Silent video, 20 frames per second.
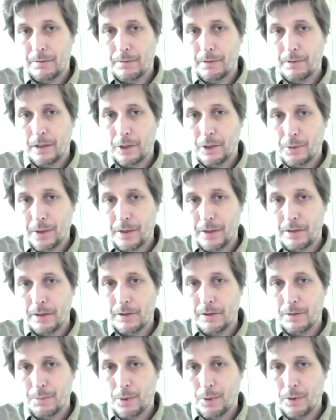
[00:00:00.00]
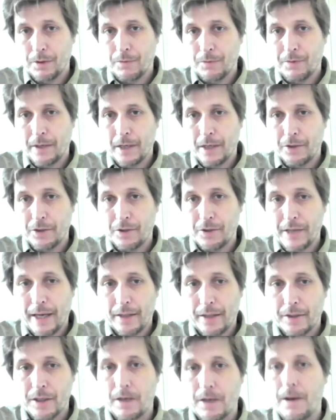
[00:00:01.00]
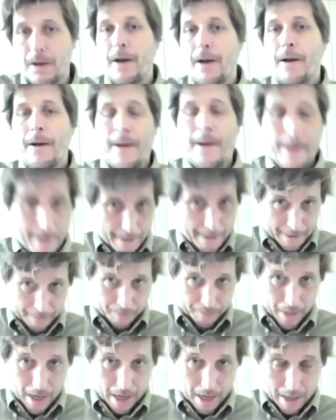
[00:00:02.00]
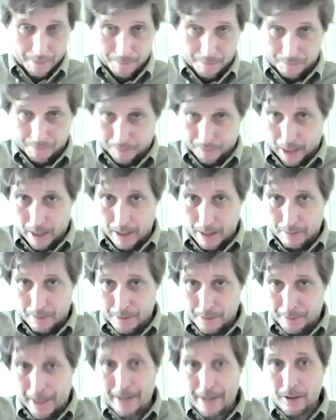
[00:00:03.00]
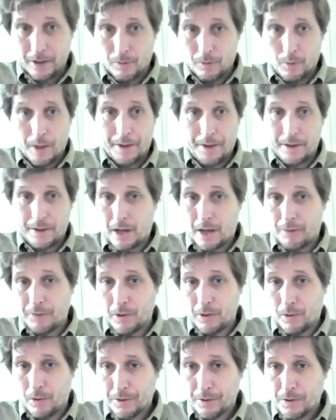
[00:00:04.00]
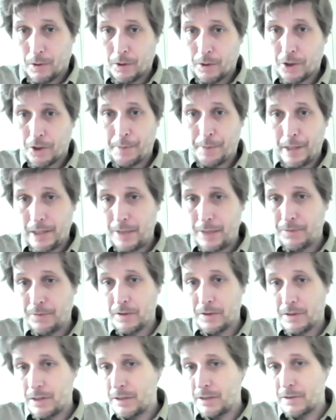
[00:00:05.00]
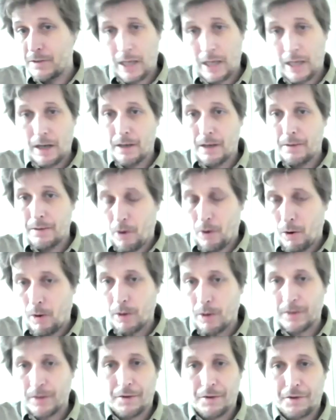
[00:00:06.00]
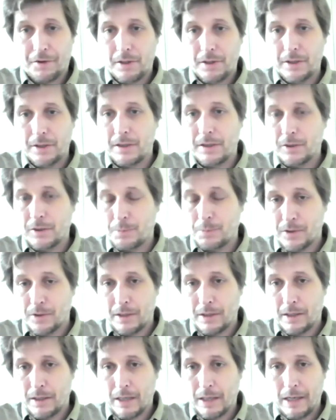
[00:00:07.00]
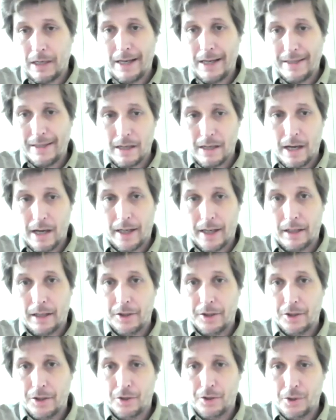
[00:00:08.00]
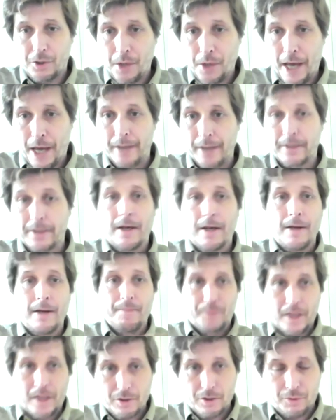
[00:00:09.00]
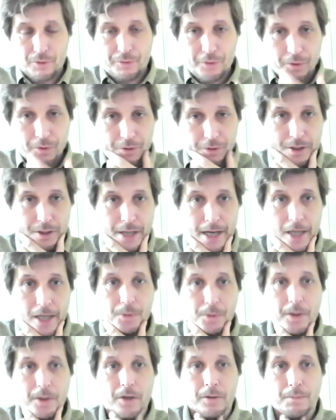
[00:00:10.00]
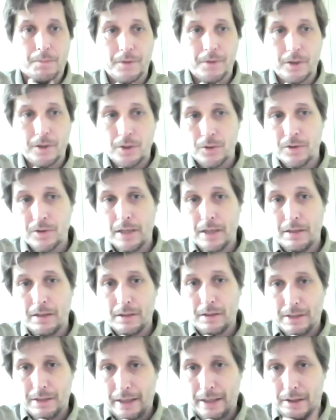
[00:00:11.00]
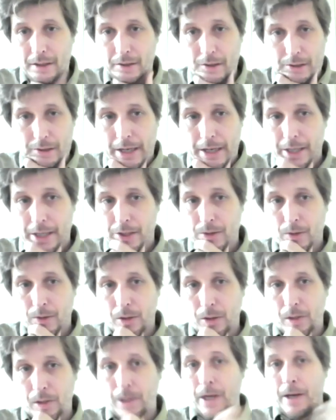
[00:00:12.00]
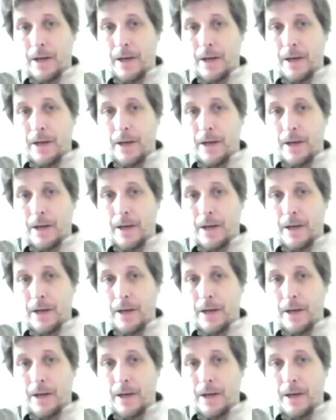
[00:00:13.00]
liquidity support to the financial sector, depending on whether the governor holds hawkish beliefs, and you see this here, hawks are 36% less likely to do that. That's our first stage. We're going to use that in the second stage. I'm going